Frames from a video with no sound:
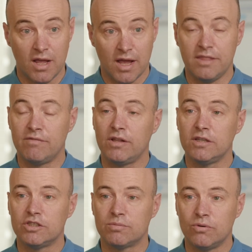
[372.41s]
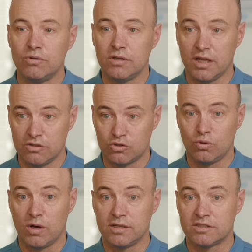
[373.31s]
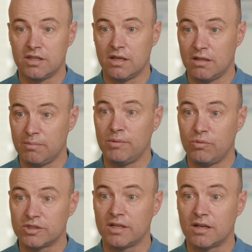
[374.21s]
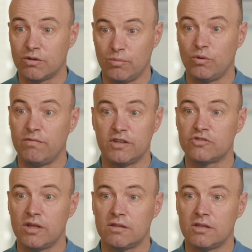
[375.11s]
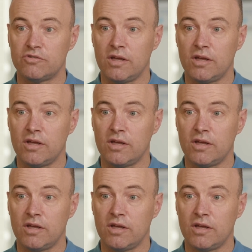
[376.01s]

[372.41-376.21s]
And the village has been on, and so has the people that's in that group, been on from strength to